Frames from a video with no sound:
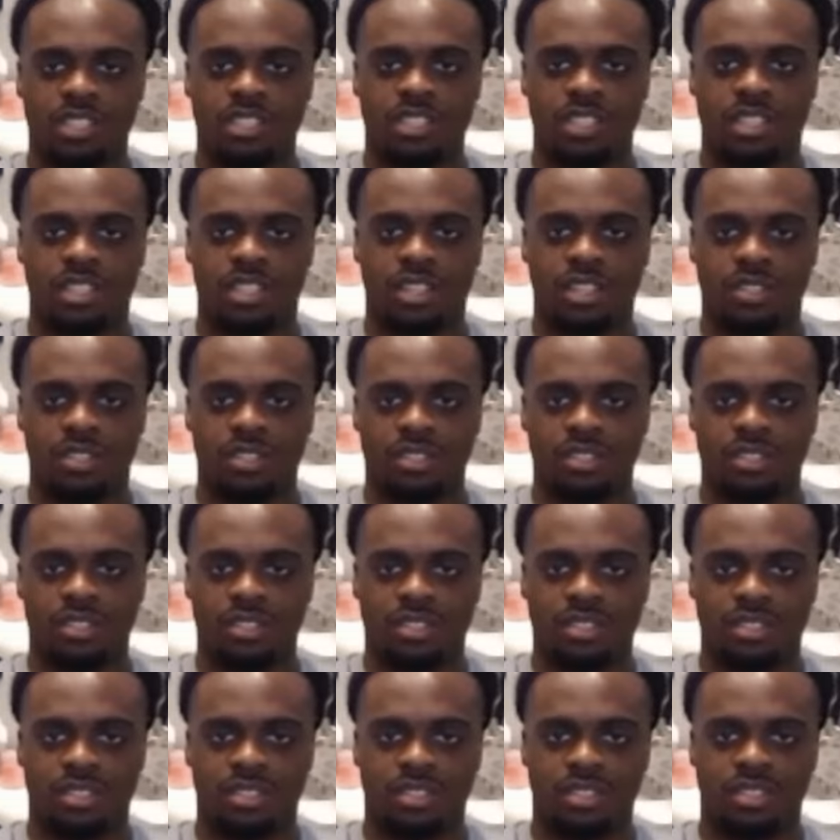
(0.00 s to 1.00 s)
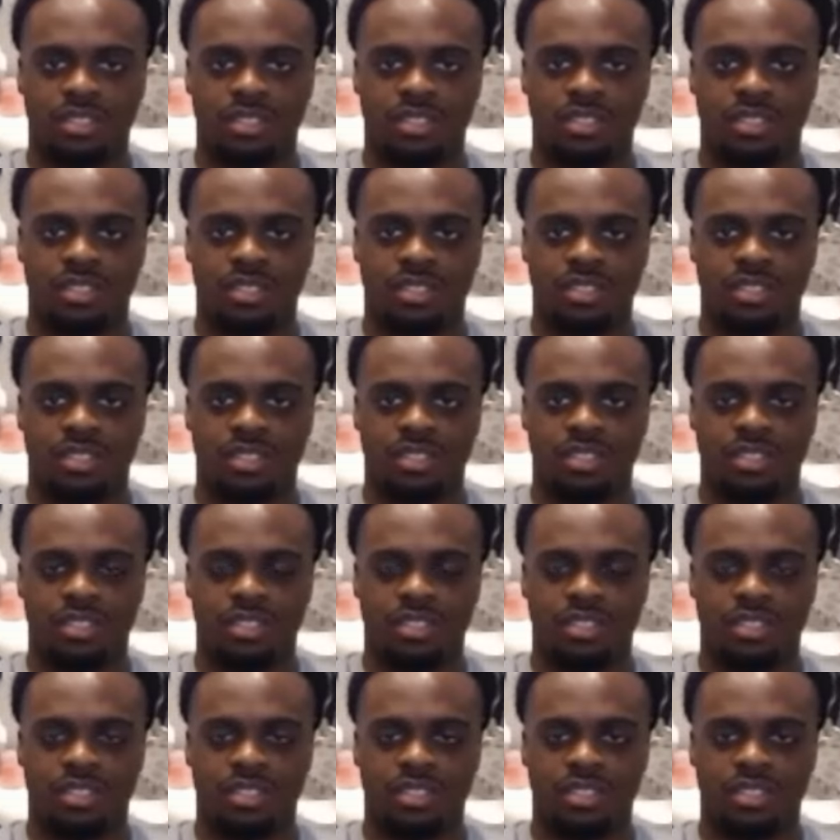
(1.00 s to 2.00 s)

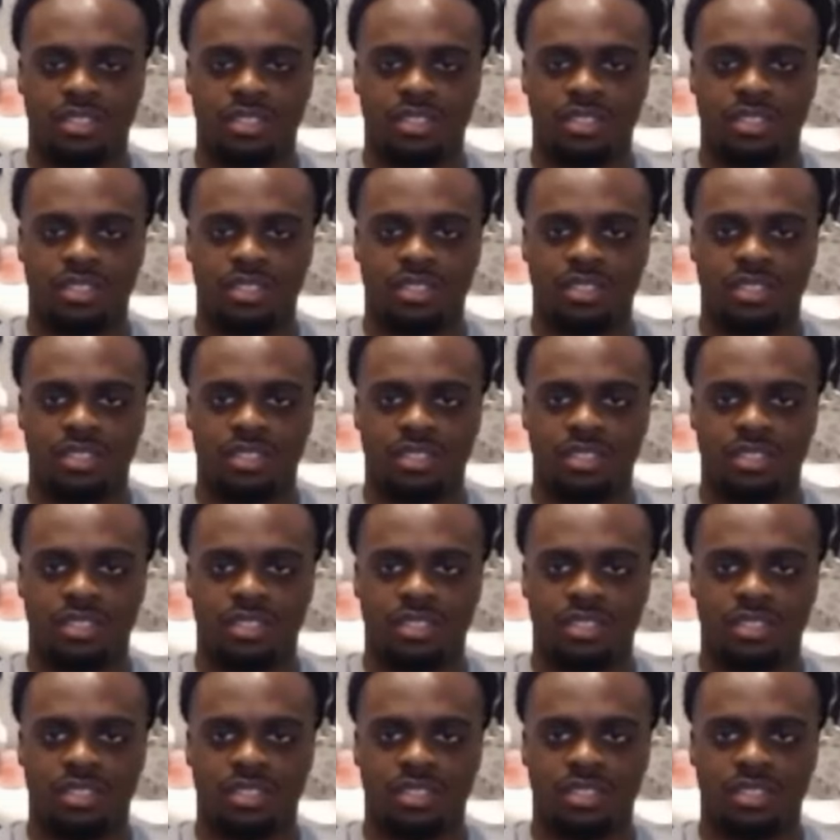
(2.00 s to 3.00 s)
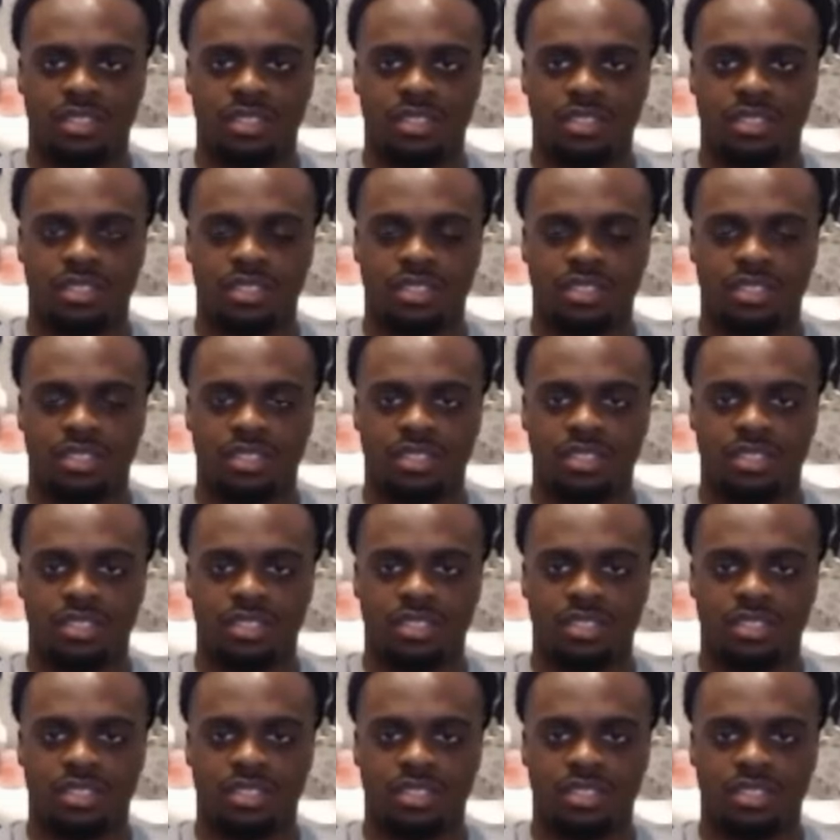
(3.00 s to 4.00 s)

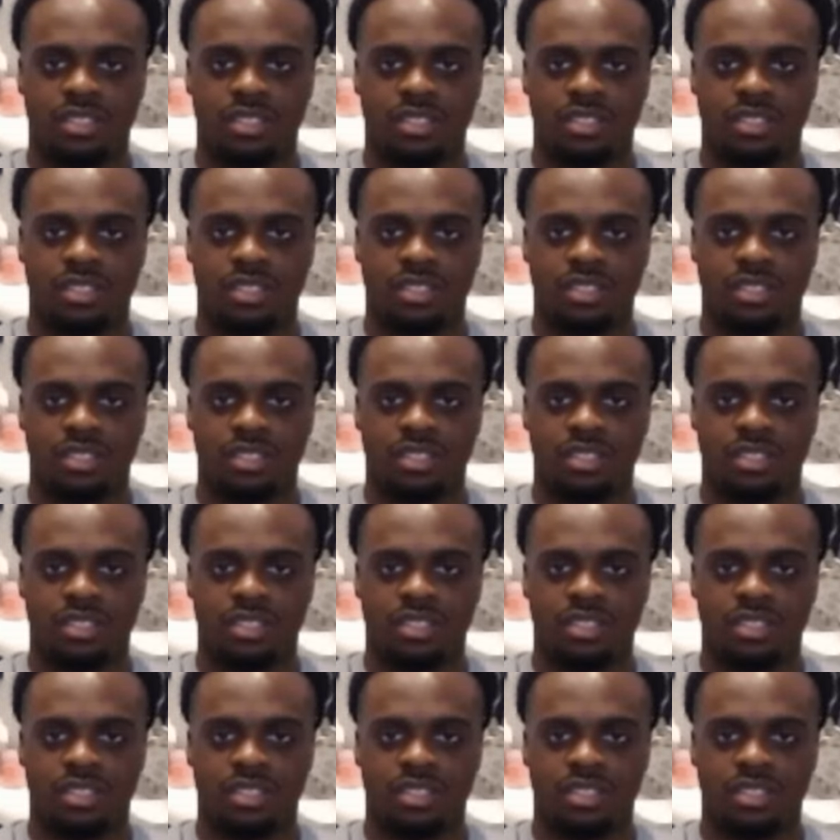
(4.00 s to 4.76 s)
This person isn't speaking.